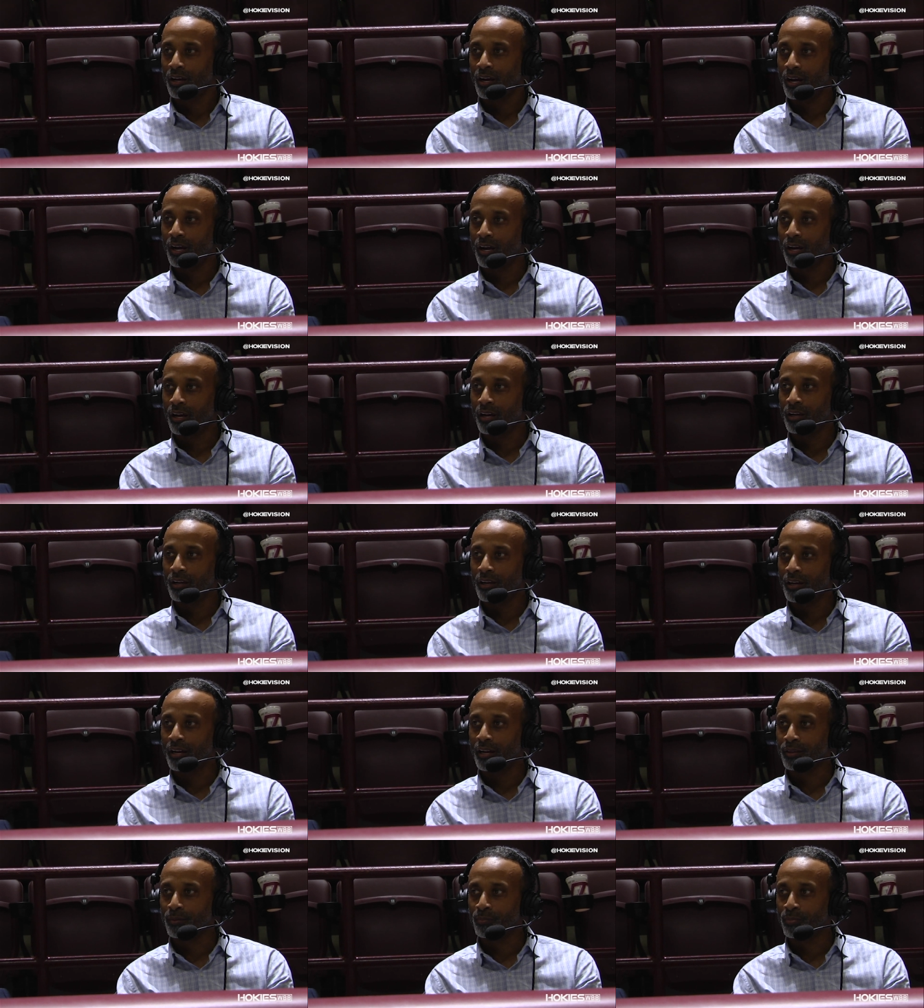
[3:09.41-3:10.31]
Uh,
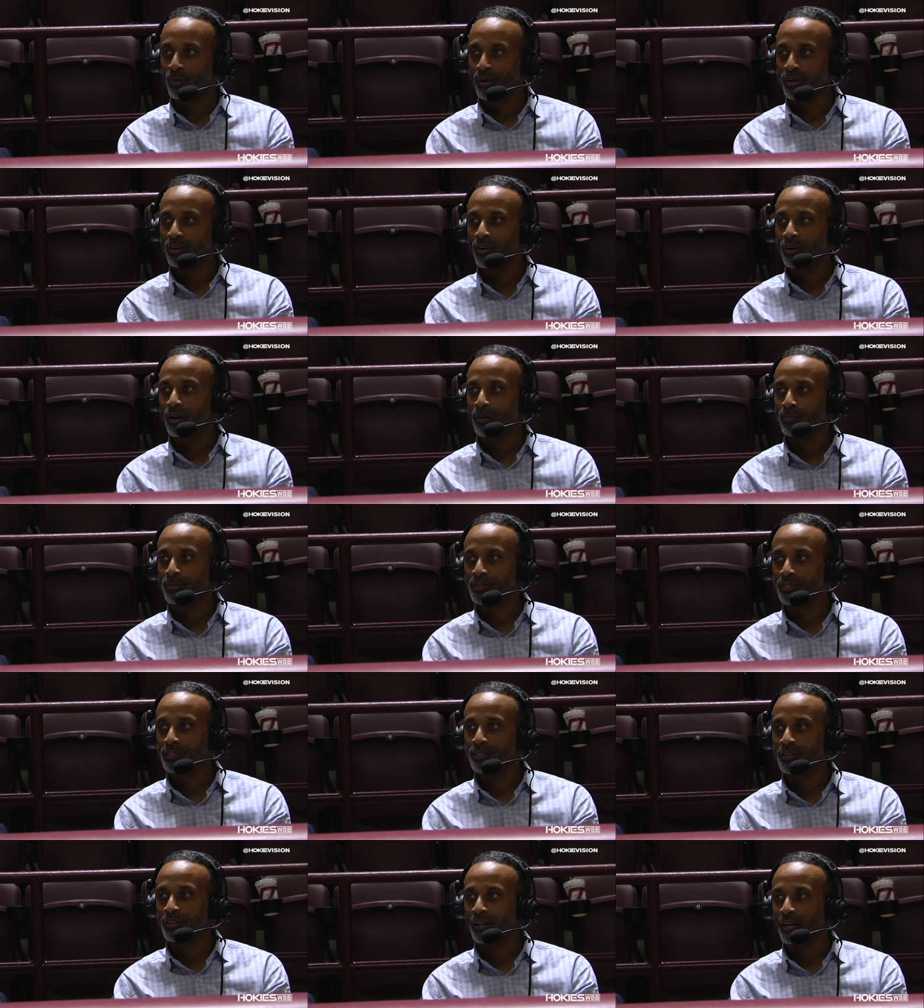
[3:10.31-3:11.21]
at the point guard
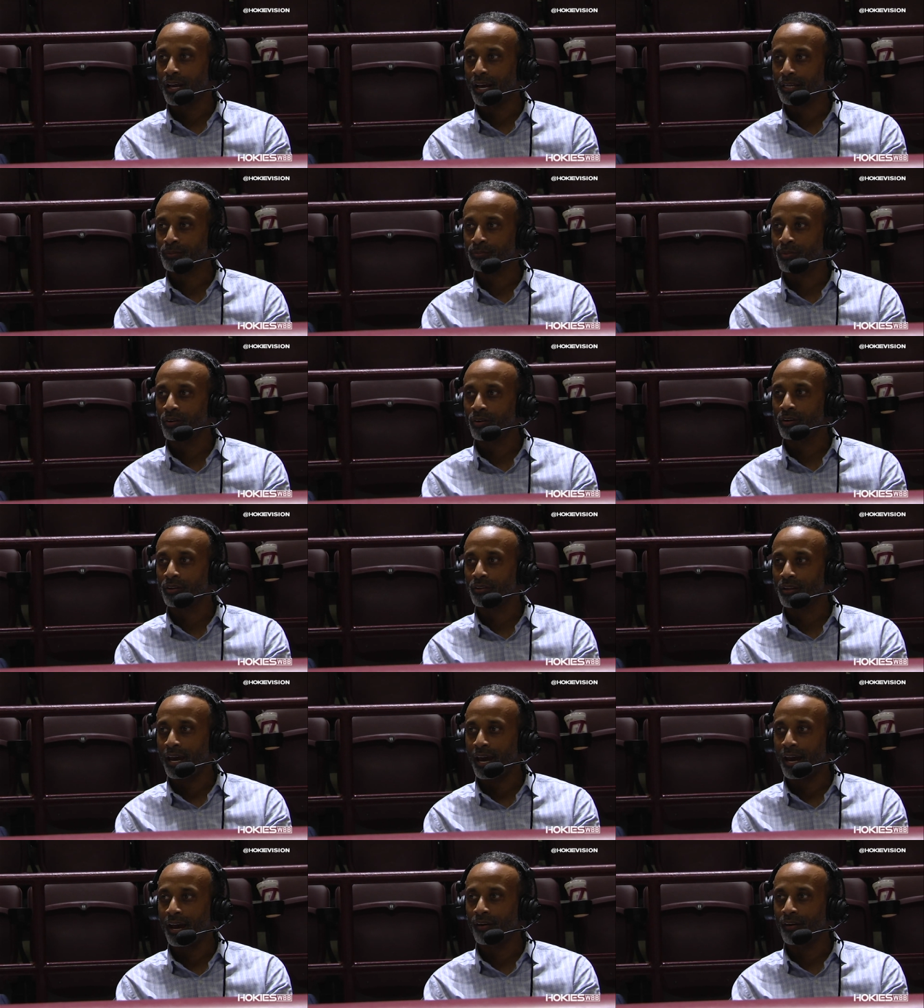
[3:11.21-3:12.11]
position the last part of the
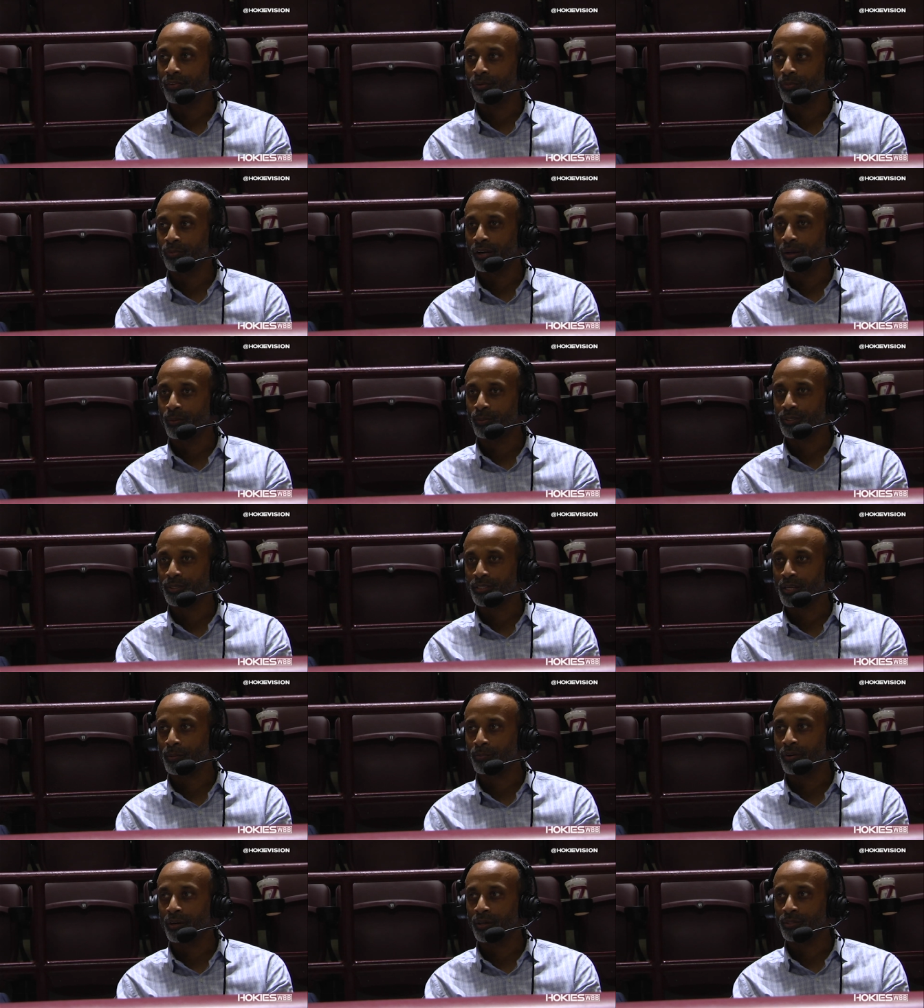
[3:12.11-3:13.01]
half, and we were able to
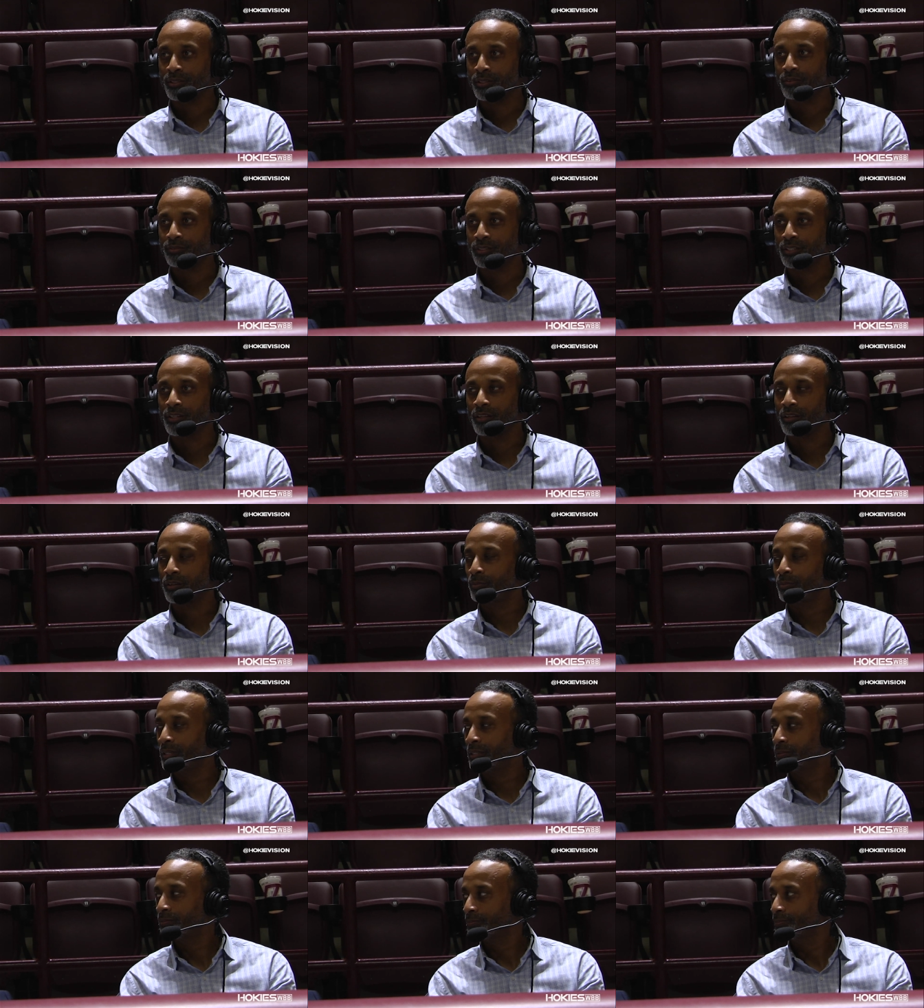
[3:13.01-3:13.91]
separate ourselves just a little
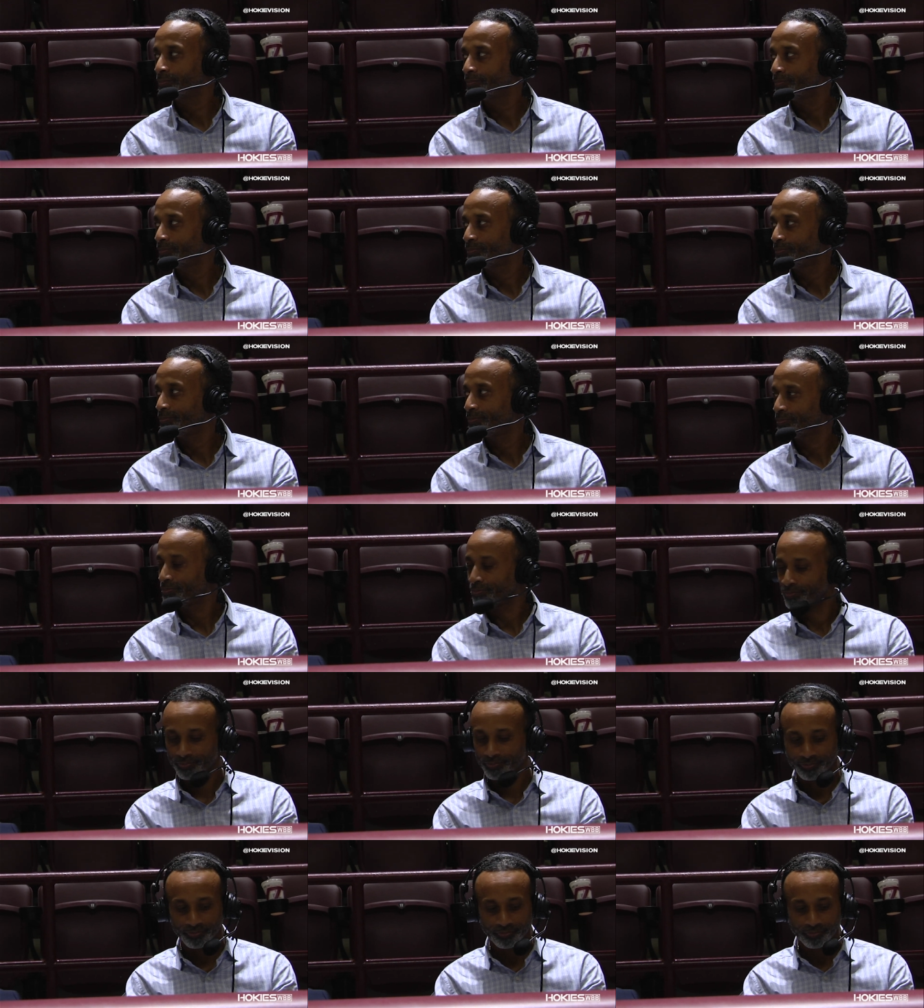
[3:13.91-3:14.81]
bit. All right,
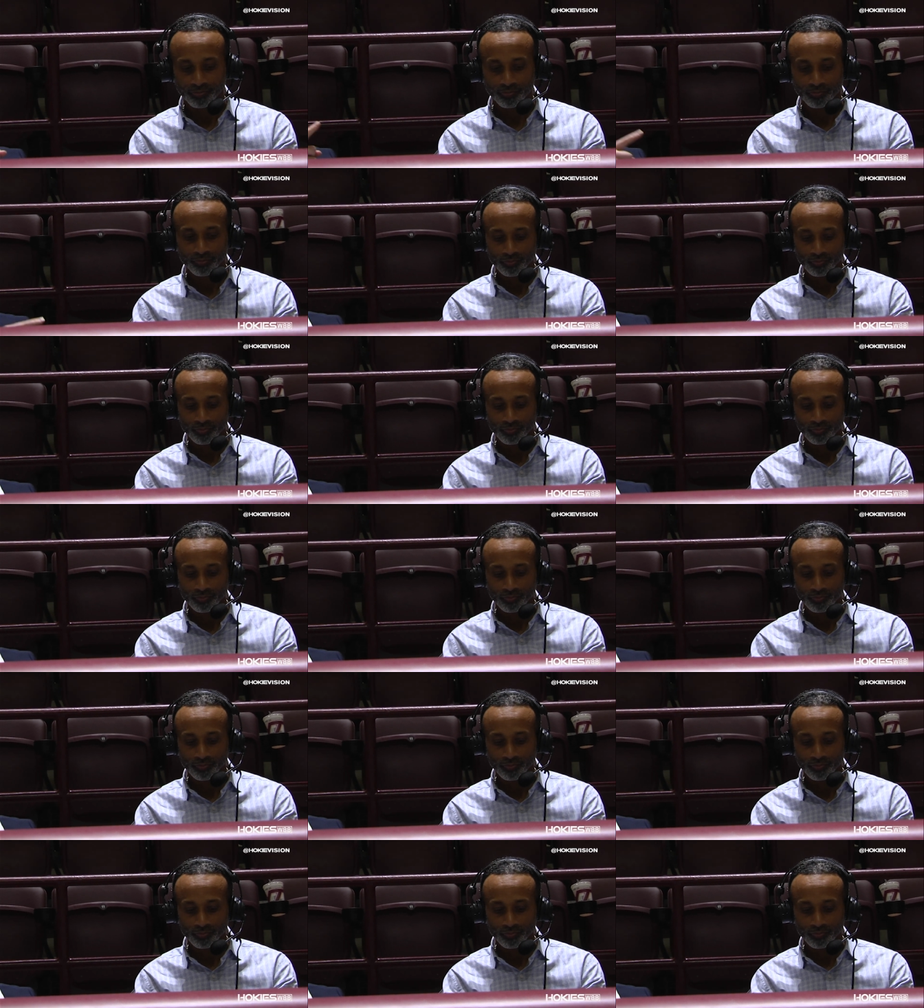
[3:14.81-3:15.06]
so I want to get